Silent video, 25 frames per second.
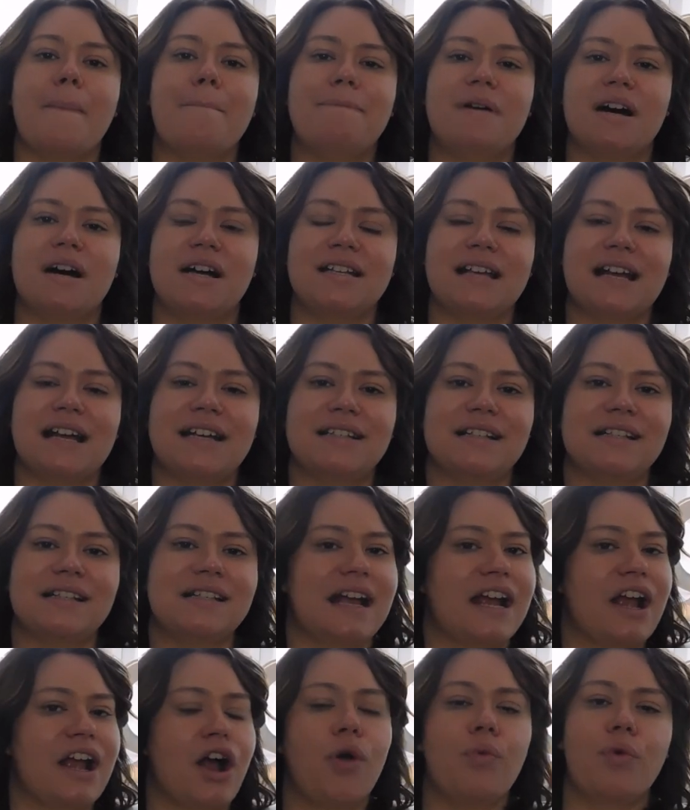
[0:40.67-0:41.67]
But as I
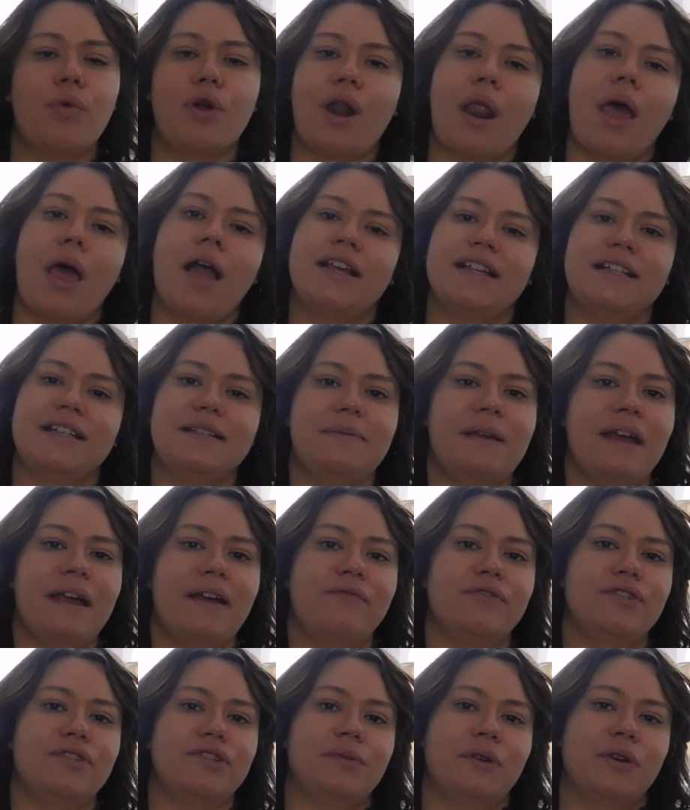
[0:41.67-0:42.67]
say, I would like to be
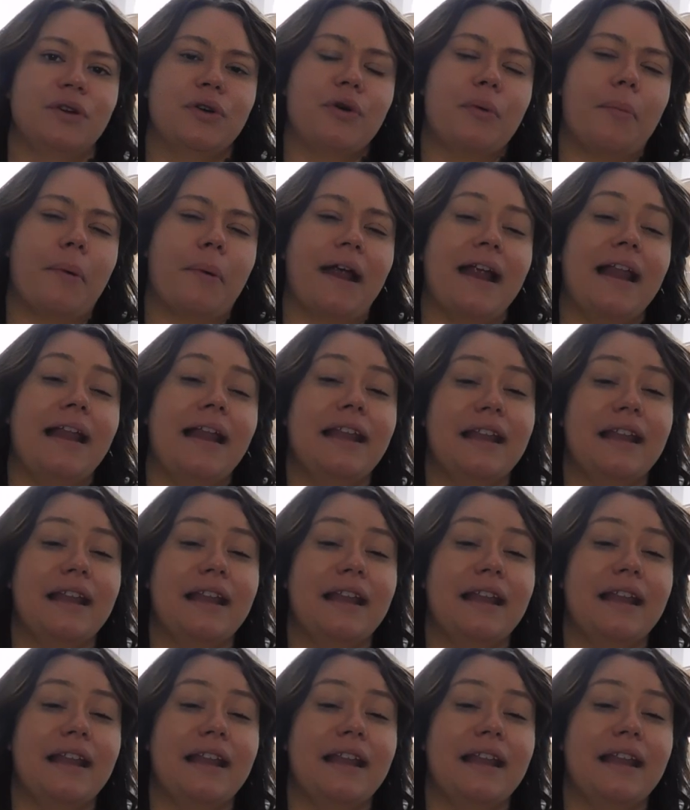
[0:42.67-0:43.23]
able to incorporate